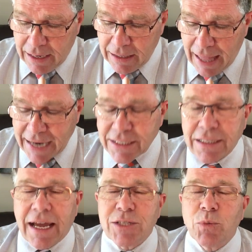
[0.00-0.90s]

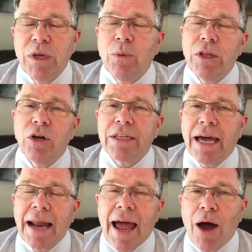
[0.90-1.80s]
last week we looked
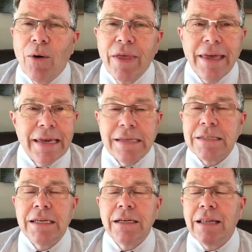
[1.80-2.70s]
at how he
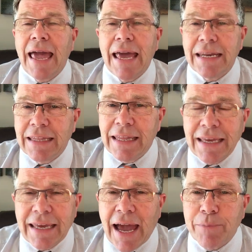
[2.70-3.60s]
single-handedly
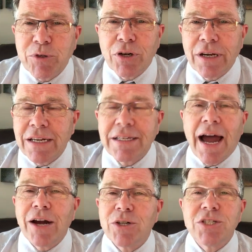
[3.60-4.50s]
captured an
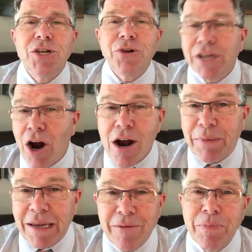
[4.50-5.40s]
entire Syrian
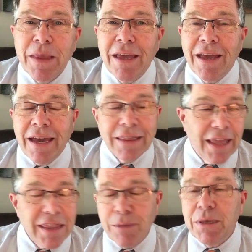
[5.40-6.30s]
army and
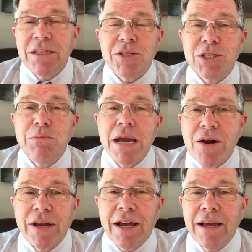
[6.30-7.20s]
led them into
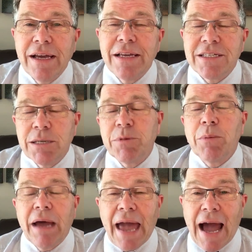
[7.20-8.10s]
Samaria simply
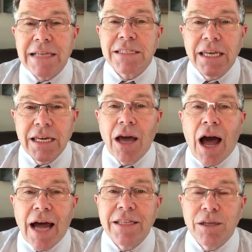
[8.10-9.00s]
by asking
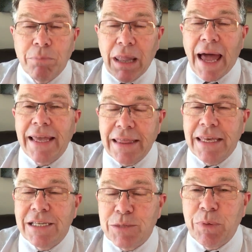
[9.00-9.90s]
God to blind
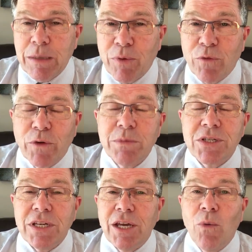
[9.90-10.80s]
these people from
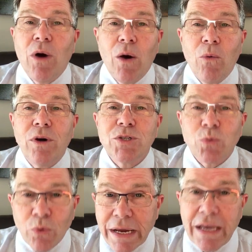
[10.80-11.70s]
seeing what was
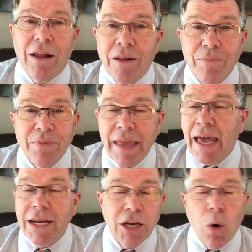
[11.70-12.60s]
real. They
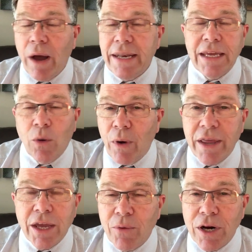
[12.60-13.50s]
had no idea where
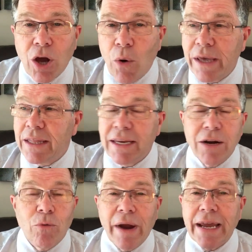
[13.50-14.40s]
they were going. They
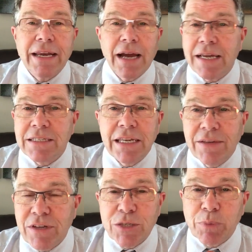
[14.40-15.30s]
didn't recognize any of
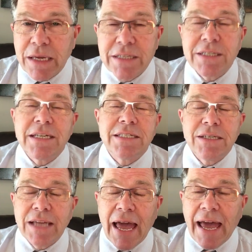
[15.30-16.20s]
these places
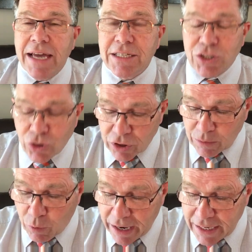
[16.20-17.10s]
as he took them
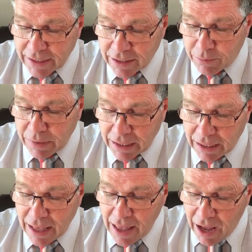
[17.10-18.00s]
right into the
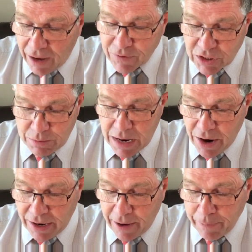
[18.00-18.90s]
middle of
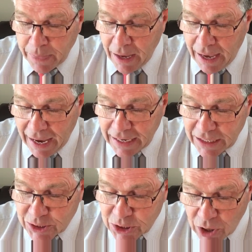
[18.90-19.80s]
Samaria. And he
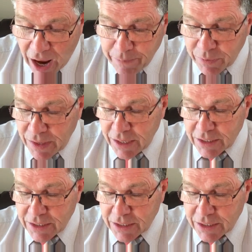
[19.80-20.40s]
stopped